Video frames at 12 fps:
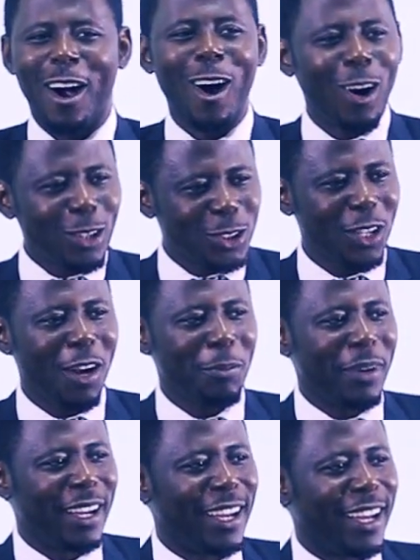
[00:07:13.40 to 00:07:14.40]

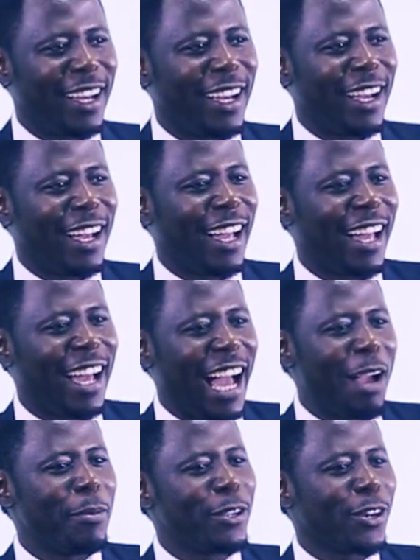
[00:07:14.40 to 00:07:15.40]
Awesome.
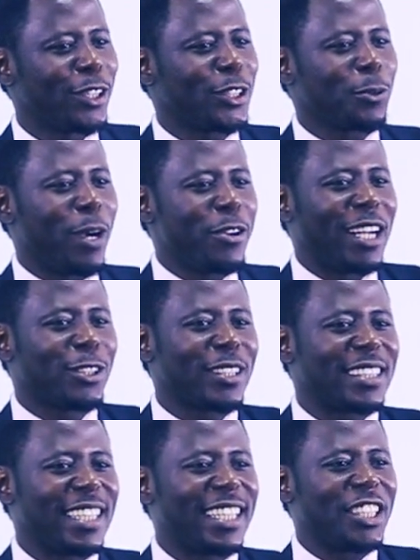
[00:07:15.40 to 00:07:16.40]
I mean, just when you are
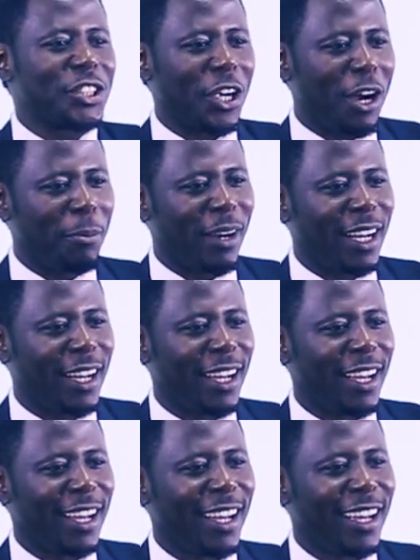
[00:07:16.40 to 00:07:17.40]
just thinking shawarma,
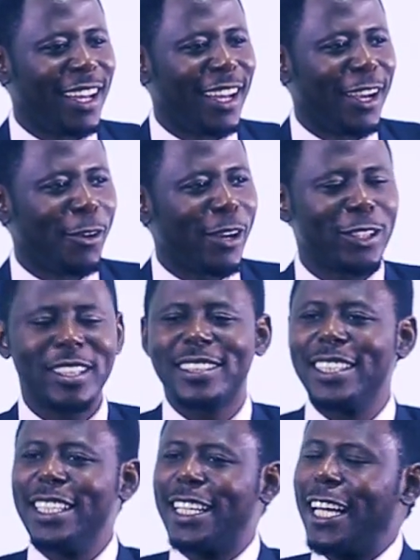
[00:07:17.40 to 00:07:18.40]
we're
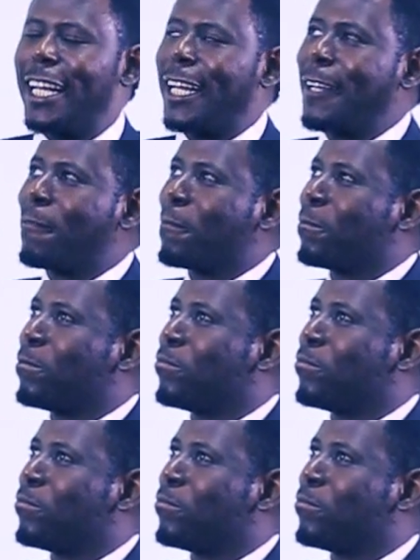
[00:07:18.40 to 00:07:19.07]
just thinking